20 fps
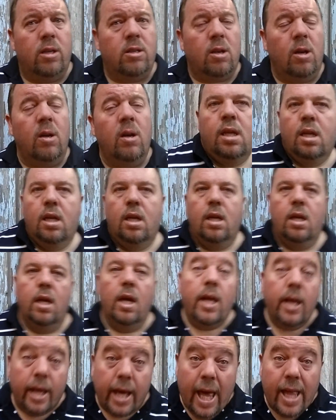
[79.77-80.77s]
So
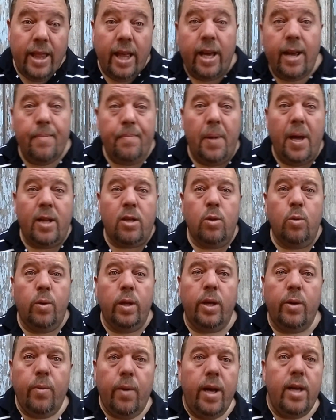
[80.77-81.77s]
can they get back to
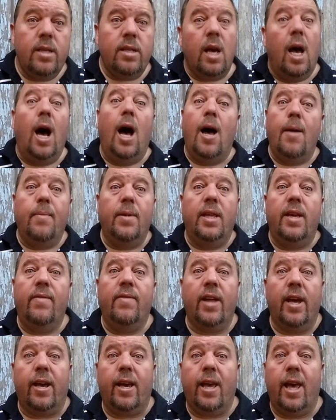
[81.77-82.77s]
winning ways? I believe
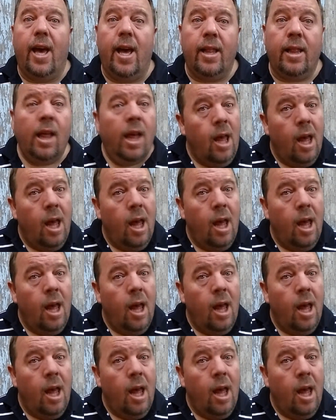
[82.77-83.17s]
they can.